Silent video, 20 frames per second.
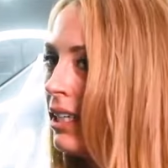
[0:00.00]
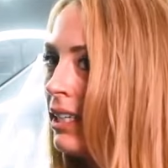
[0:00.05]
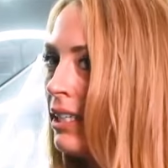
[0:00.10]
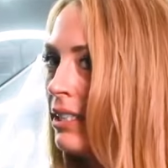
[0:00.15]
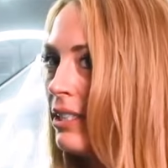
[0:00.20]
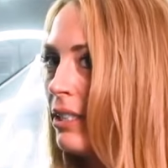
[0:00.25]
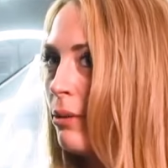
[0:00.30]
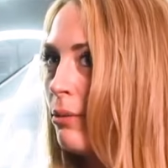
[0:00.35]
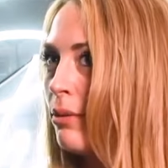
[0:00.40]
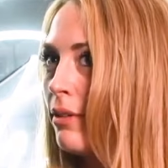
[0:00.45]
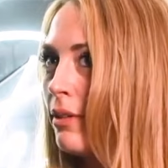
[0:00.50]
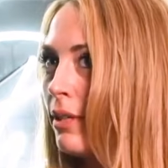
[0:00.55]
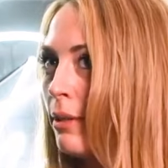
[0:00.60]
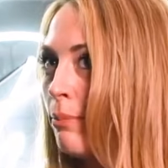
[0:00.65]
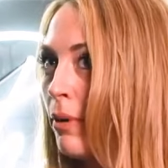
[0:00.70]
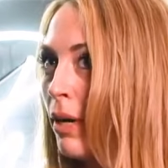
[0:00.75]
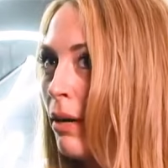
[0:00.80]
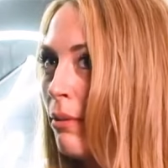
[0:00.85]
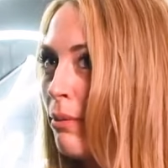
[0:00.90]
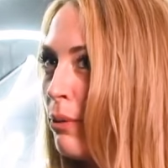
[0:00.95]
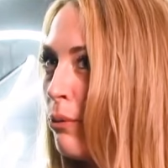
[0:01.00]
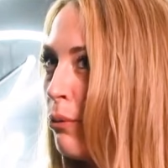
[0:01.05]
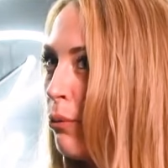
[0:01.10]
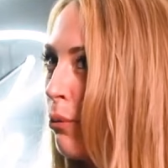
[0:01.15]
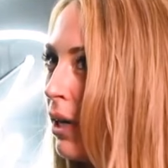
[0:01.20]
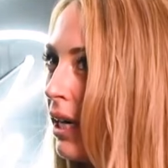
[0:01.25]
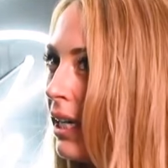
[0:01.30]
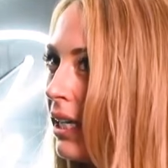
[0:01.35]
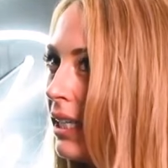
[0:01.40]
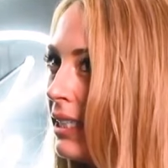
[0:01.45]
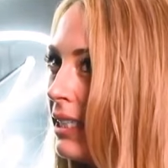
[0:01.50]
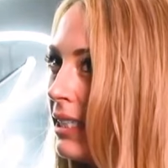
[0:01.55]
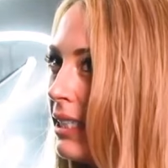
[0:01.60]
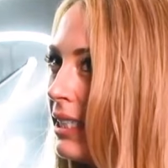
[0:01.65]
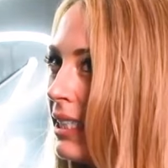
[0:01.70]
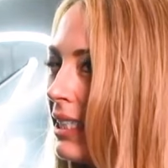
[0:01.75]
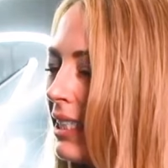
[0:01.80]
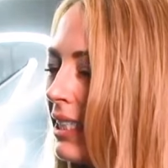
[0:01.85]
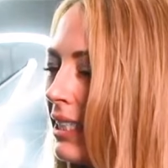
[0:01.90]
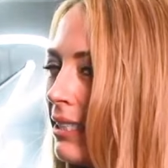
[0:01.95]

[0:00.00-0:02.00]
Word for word: so, it probably was